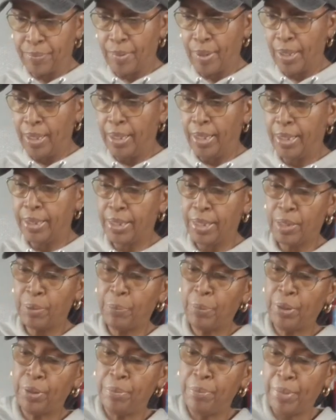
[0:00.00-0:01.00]
And I just
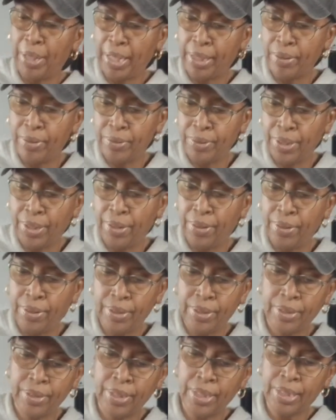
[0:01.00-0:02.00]
put them back on there.
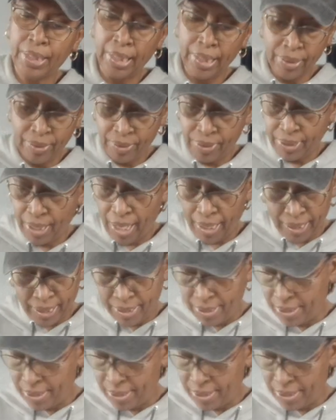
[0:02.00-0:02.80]
Just a little stocking